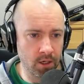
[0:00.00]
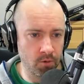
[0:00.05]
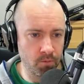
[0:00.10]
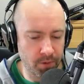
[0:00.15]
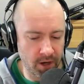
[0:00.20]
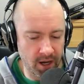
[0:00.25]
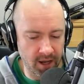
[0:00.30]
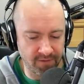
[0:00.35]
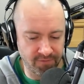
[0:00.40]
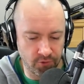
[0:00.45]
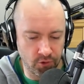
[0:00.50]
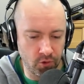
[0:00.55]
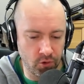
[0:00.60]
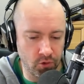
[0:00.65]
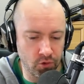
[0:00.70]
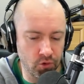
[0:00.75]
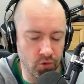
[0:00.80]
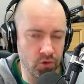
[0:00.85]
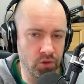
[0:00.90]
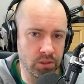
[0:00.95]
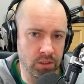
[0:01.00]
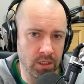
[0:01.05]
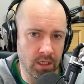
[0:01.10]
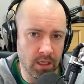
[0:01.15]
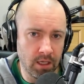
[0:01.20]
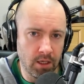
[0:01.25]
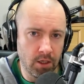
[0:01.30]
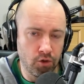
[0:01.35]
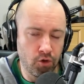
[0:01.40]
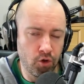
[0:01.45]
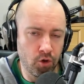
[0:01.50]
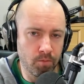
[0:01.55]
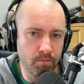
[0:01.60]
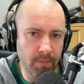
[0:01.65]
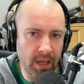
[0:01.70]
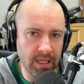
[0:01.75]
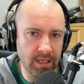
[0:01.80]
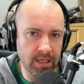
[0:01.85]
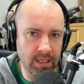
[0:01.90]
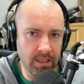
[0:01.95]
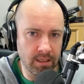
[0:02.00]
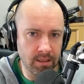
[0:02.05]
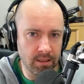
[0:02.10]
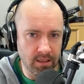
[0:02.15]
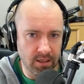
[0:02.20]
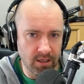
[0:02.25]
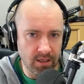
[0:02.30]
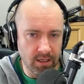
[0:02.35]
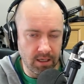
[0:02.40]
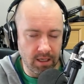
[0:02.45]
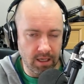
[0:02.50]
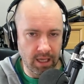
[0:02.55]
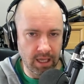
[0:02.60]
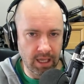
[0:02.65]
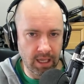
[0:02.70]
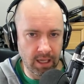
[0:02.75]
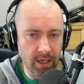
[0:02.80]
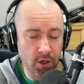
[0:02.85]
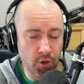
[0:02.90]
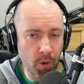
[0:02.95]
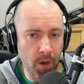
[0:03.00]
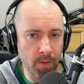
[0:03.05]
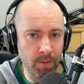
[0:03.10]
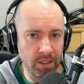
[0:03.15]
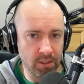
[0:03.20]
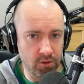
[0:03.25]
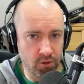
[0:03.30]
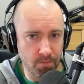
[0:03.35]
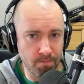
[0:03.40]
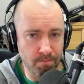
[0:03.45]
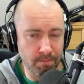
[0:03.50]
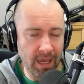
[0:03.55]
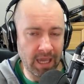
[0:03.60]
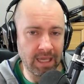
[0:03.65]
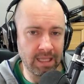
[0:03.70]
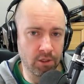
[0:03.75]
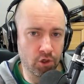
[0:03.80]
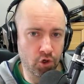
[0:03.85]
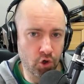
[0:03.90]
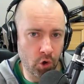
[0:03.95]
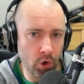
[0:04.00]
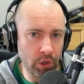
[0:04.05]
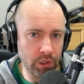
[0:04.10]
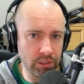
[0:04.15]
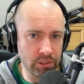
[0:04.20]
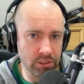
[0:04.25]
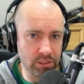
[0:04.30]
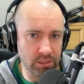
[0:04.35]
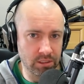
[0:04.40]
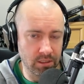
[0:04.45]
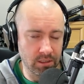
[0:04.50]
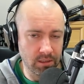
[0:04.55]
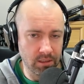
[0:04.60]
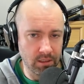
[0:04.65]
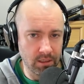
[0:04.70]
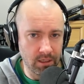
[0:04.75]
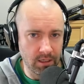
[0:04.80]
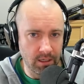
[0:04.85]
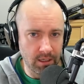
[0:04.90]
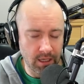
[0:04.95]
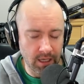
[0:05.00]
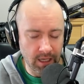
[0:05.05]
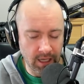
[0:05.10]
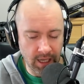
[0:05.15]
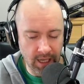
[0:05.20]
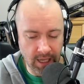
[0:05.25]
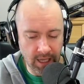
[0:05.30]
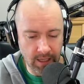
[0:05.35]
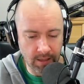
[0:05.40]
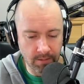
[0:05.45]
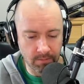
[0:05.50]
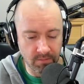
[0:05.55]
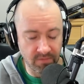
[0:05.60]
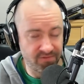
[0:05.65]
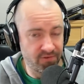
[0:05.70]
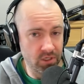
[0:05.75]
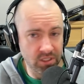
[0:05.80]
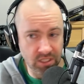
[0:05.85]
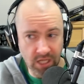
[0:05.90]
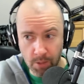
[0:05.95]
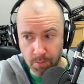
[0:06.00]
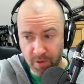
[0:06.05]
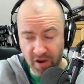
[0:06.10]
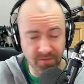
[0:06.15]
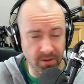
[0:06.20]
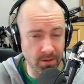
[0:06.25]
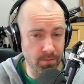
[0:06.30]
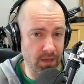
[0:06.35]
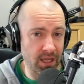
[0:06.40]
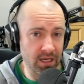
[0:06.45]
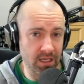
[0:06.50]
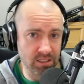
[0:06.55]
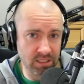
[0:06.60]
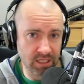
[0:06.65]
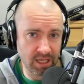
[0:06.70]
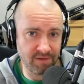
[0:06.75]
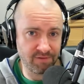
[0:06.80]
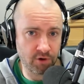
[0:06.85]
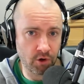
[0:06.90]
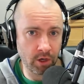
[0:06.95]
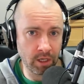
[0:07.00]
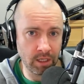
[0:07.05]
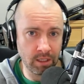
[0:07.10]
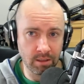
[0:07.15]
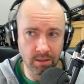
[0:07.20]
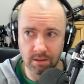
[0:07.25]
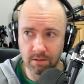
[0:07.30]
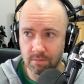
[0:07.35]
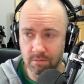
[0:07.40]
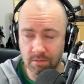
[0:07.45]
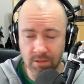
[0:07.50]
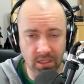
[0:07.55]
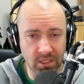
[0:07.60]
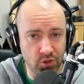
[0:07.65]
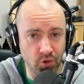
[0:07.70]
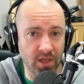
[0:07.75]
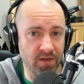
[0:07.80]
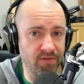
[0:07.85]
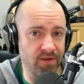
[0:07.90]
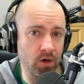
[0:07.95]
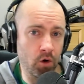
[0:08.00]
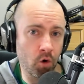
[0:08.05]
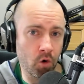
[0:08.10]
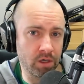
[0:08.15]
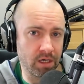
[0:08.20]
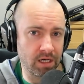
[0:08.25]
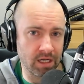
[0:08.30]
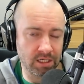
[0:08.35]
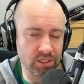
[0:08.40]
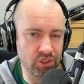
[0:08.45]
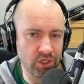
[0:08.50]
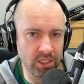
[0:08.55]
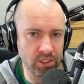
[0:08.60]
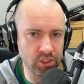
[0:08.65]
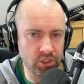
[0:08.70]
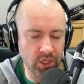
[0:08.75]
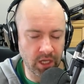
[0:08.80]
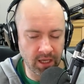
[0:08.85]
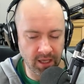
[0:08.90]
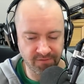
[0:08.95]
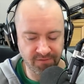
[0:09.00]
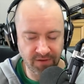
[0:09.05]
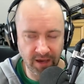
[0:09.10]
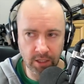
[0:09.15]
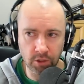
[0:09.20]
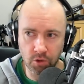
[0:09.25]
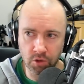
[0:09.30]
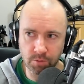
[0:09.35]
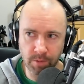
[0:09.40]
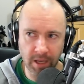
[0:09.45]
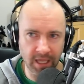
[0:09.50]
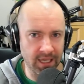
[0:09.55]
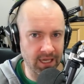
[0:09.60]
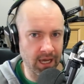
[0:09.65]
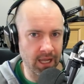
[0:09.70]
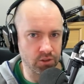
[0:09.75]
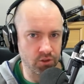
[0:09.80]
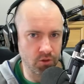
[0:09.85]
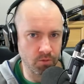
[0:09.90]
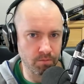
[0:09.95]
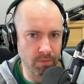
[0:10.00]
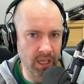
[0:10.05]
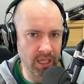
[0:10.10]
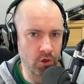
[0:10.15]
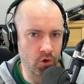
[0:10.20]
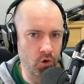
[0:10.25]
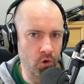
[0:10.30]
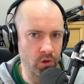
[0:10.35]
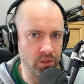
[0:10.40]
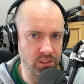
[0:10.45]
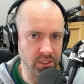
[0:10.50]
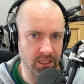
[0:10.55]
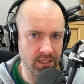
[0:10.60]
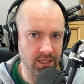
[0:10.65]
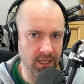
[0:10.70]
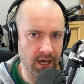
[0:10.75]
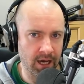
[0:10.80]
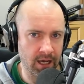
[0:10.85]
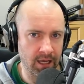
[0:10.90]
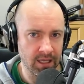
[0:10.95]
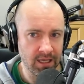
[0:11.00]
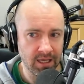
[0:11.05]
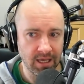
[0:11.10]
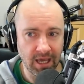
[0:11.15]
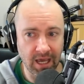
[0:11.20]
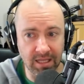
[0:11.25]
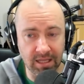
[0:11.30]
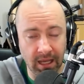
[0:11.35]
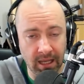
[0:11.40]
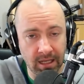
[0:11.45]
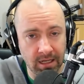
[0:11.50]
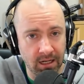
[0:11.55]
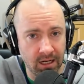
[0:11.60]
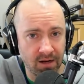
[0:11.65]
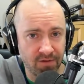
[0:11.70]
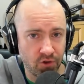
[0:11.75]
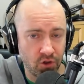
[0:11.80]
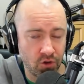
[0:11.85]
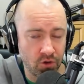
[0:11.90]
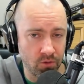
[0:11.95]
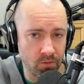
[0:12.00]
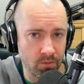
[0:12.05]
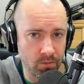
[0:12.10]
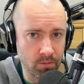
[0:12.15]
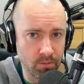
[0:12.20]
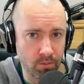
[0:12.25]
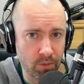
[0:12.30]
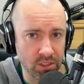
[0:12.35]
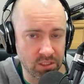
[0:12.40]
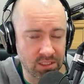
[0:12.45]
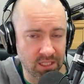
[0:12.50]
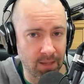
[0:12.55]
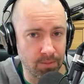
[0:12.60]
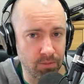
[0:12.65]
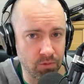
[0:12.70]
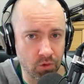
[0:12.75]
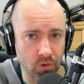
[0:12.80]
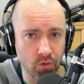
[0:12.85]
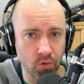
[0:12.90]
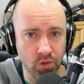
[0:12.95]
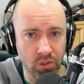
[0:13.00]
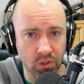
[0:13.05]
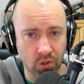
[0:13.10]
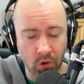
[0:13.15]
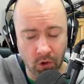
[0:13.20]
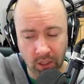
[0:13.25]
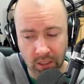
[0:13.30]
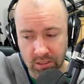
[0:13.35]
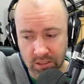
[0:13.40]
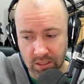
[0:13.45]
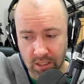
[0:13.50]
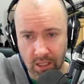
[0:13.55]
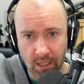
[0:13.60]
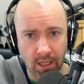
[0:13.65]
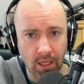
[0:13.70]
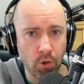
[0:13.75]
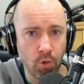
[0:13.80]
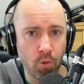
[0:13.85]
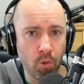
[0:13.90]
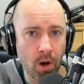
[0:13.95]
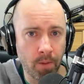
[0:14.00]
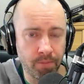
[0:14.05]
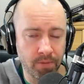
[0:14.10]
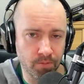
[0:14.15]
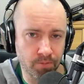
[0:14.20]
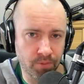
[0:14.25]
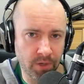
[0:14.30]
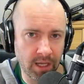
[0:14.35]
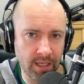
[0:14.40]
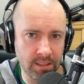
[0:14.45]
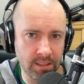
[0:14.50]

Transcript: right now, but if you use your mining uh, equipment to mine coins, um, for example, I've been mining SafeCoin, it's not even on an exchange yet. If I use my cards to mine coins like that, and then in a few months' time, those coins go up in